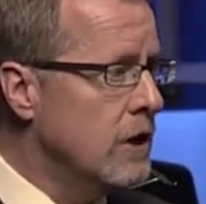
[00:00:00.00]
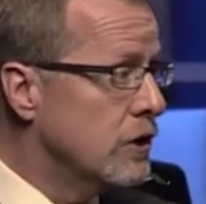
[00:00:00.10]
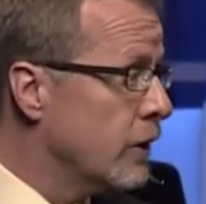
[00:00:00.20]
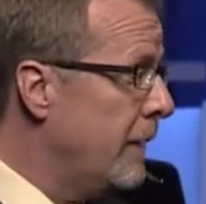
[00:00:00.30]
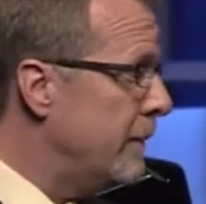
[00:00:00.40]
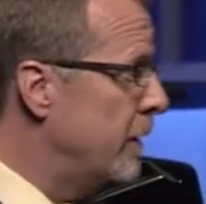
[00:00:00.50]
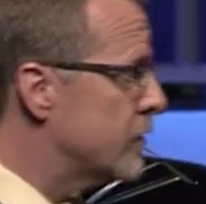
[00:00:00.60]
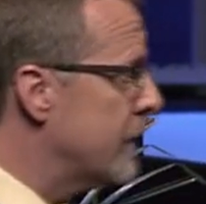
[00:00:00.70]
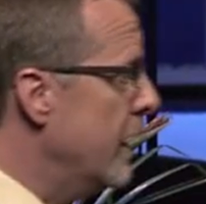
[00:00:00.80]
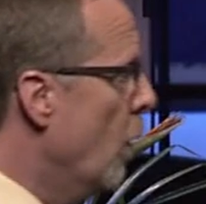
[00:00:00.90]
So maybe you
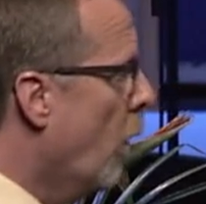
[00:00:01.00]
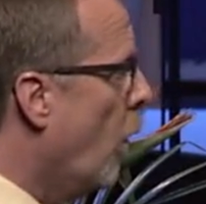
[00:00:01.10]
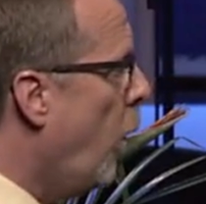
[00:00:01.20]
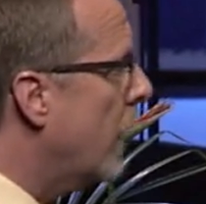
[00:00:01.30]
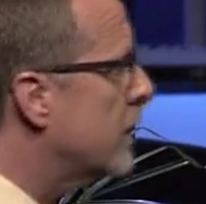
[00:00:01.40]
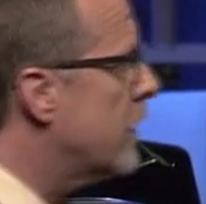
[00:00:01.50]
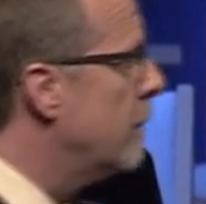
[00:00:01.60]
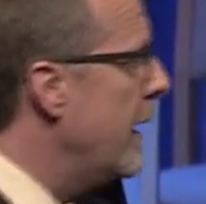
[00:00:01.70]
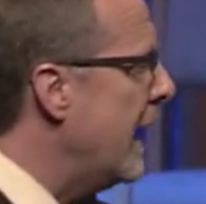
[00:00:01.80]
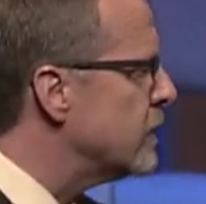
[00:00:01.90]
say, well, what
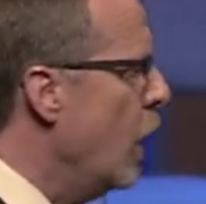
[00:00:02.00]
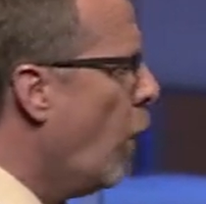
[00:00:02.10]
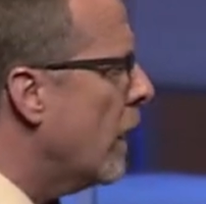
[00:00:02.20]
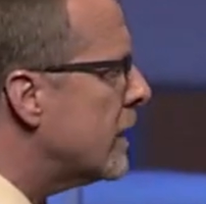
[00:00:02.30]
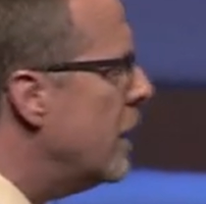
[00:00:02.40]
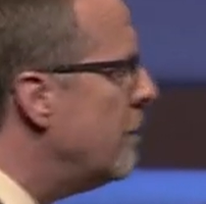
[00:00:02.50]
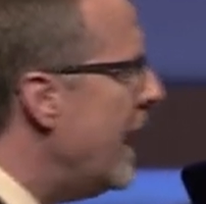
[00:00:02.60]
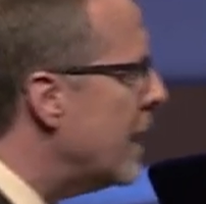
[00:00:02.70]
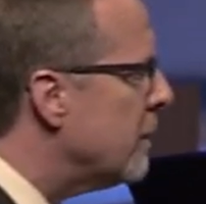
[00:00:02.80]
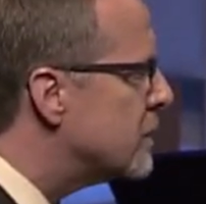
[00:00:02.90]
commands? What
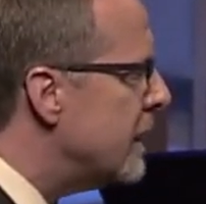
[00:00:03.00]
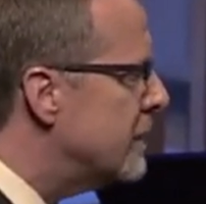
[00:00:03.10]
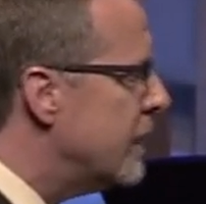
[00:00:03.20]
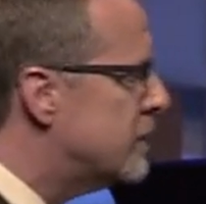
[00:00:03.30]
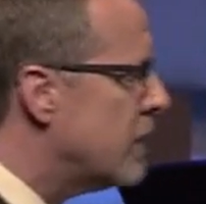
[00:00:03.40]
commandments is he